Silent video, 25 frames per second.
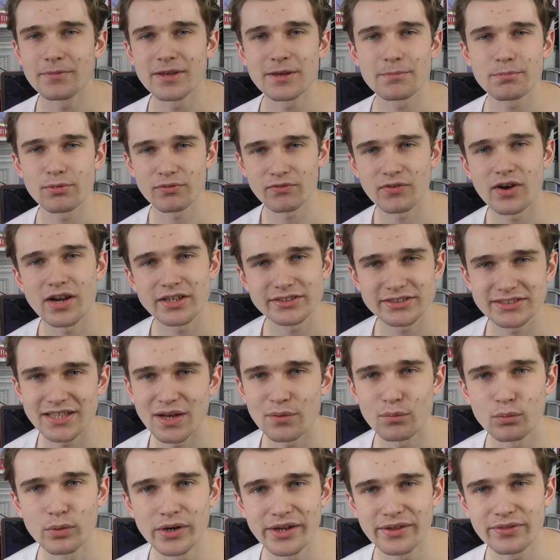He provides
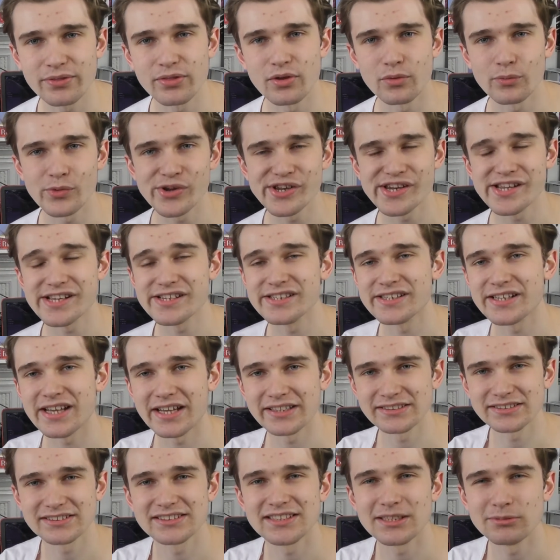that width that we need
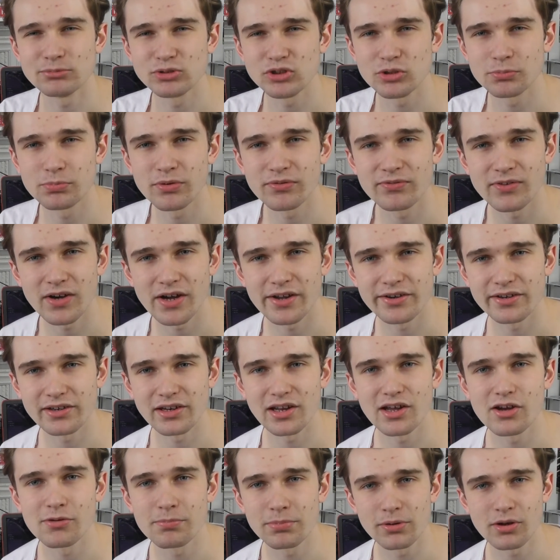against teams who provide a
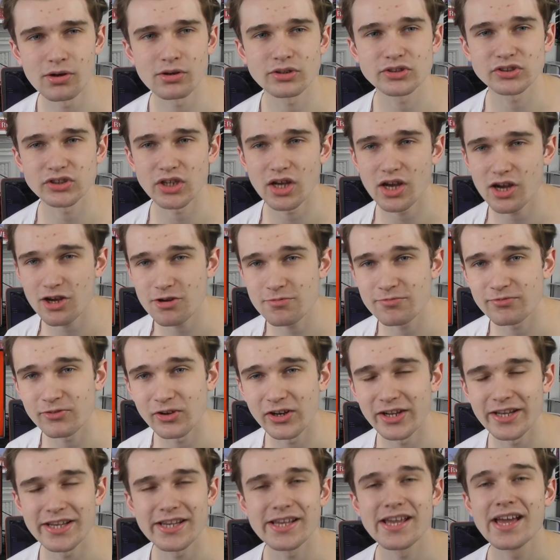low block. So
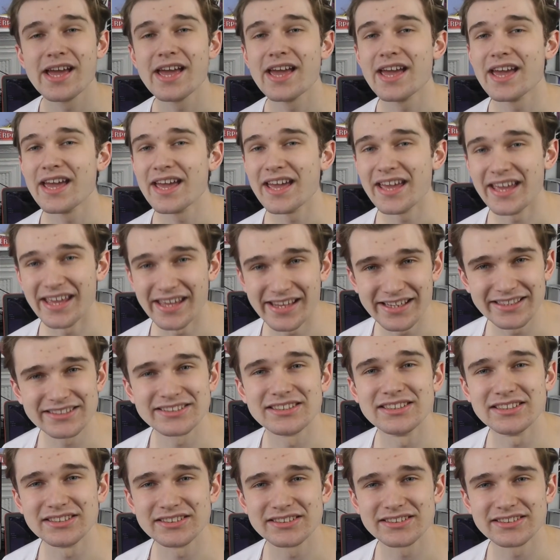hopefully it
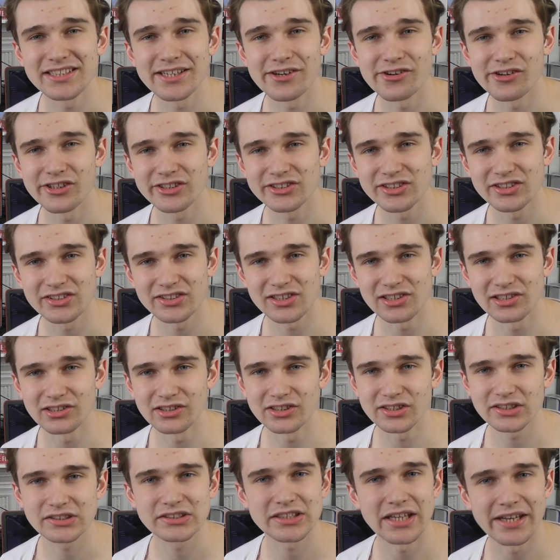isn't as serious as it
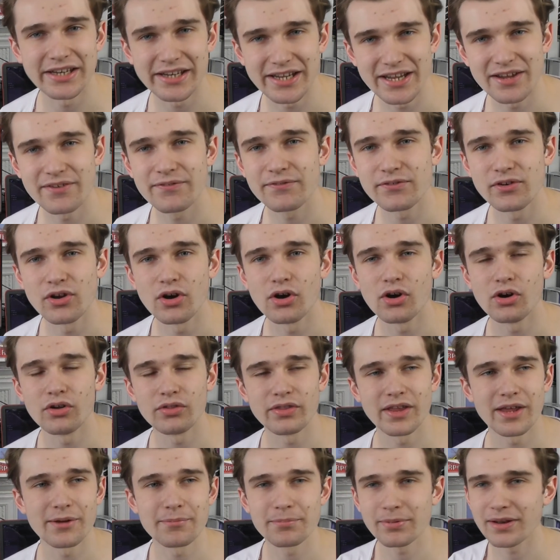looks. And if
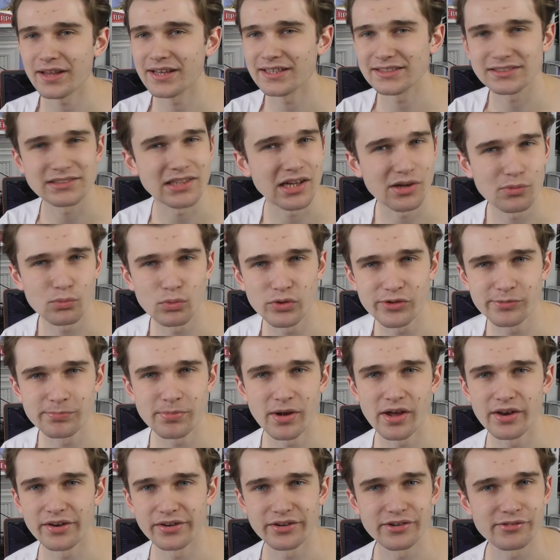not, then players like
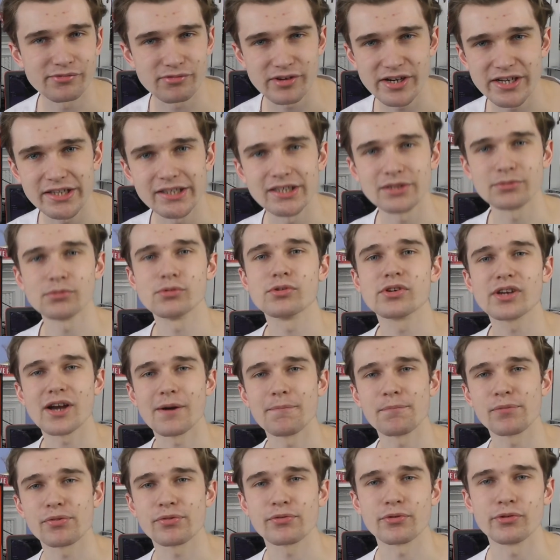Woodburn and Origi will
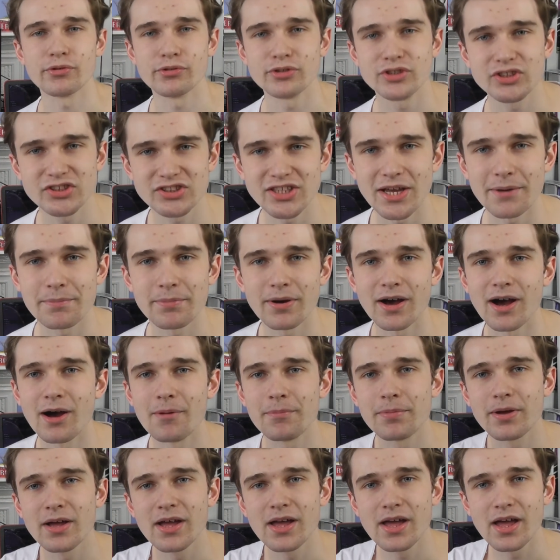come through, step
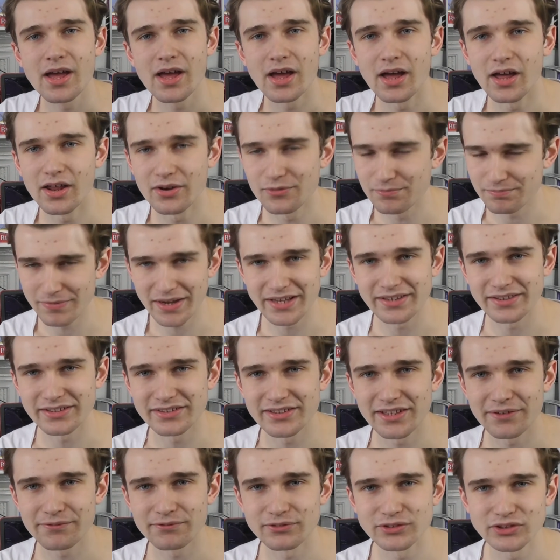up and make the
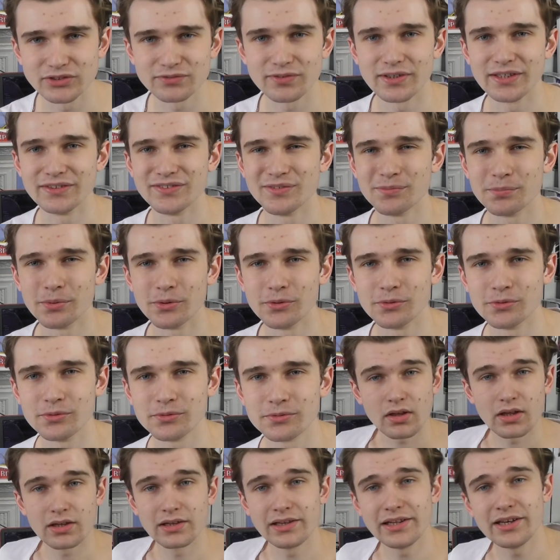difference for Liverpool.
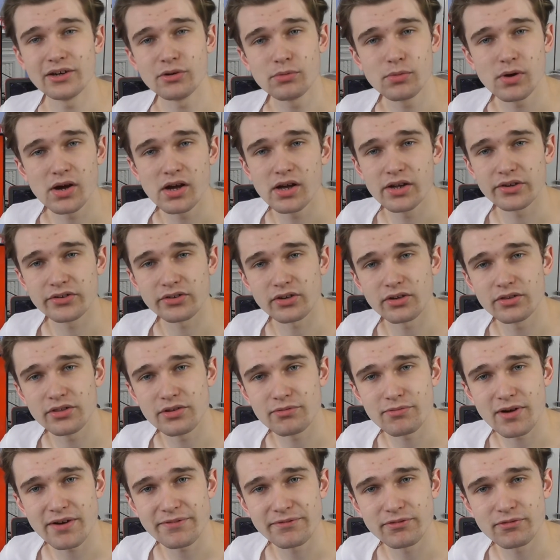Little word on
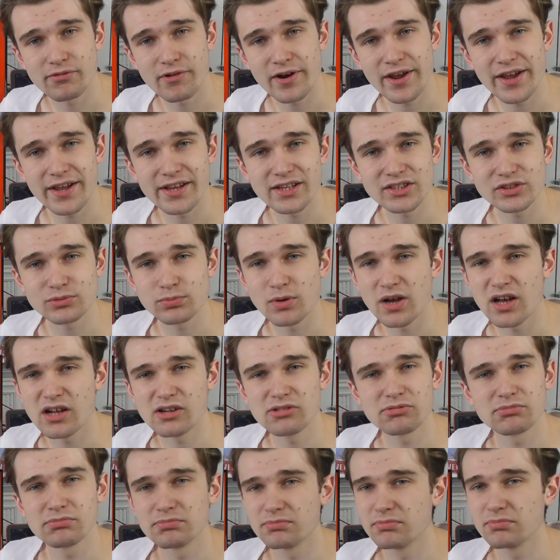the refereeing as
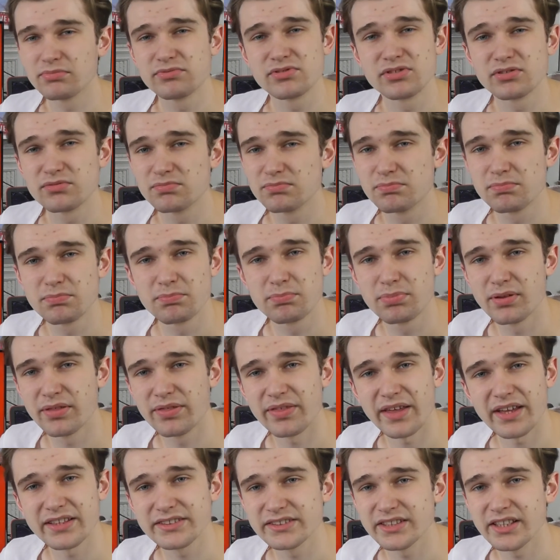well. Just
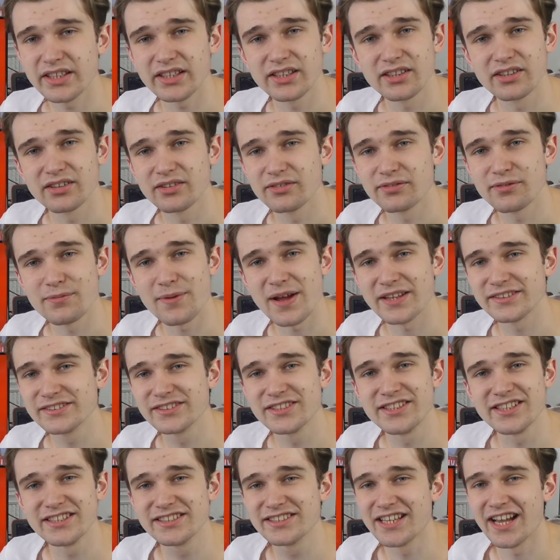pathetic from
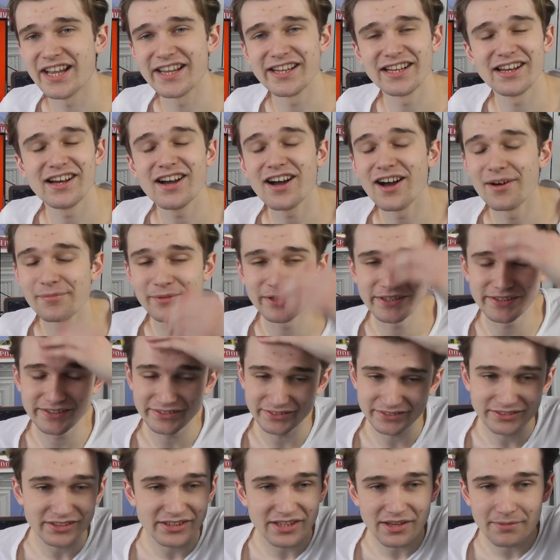Anthony Taylor. I
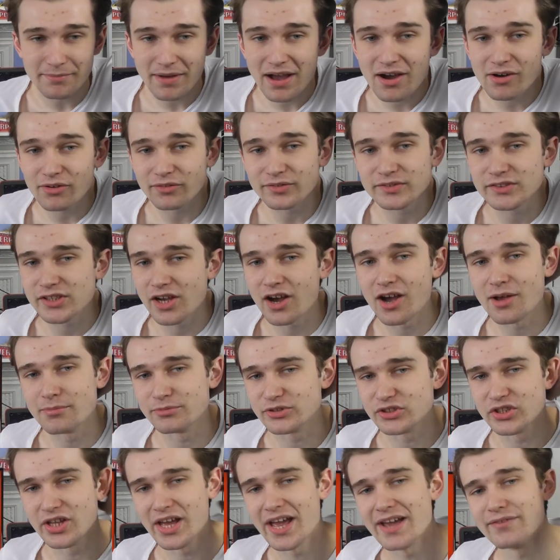mean, the amount of
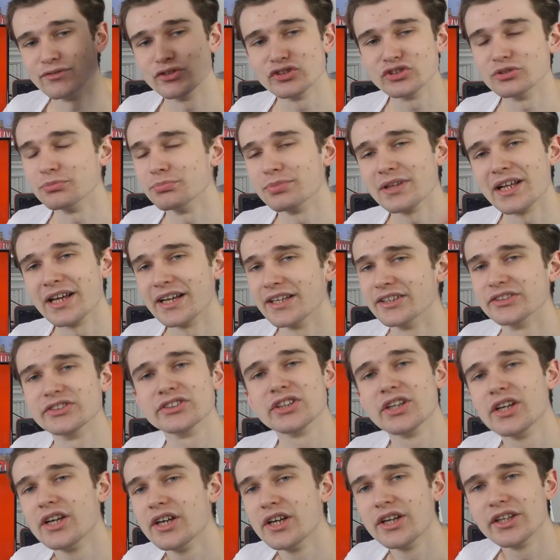times that Everton
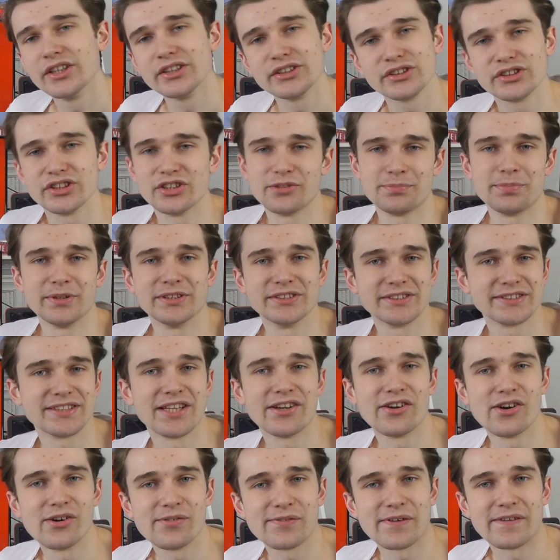players should have been
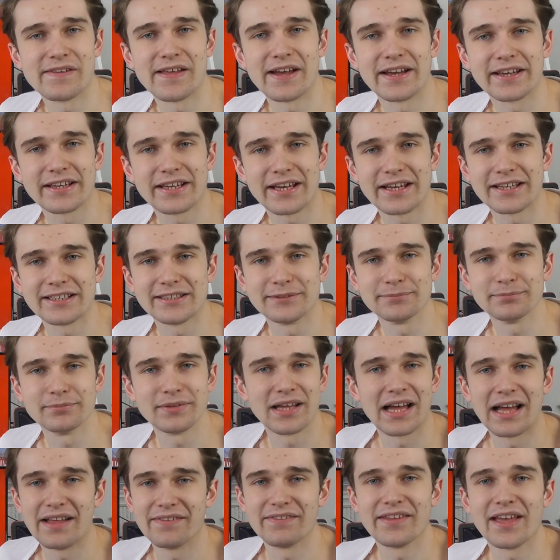sent off in that
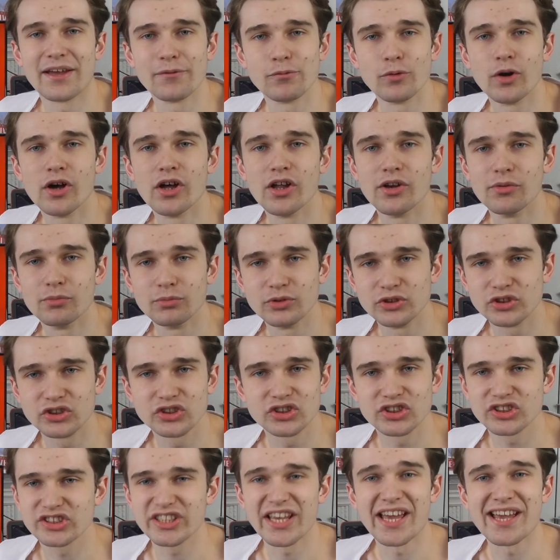game and they weren't was
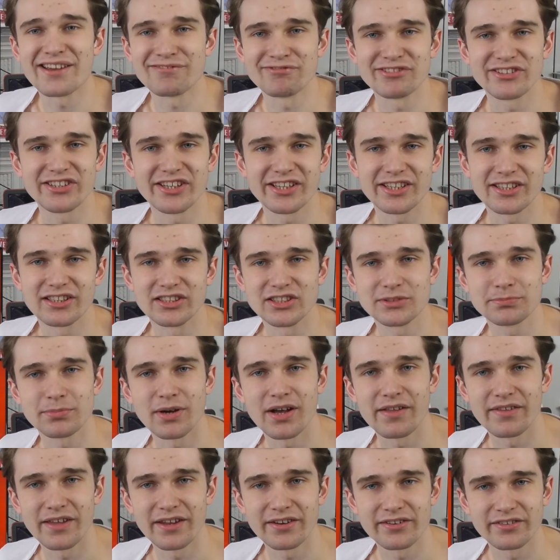just getting ridiculous
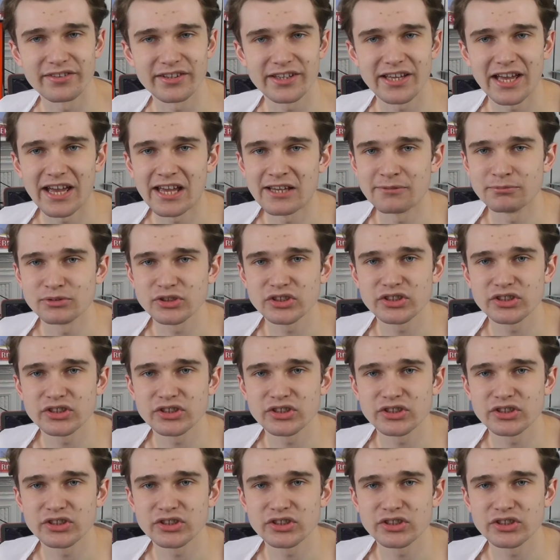by the end of the game.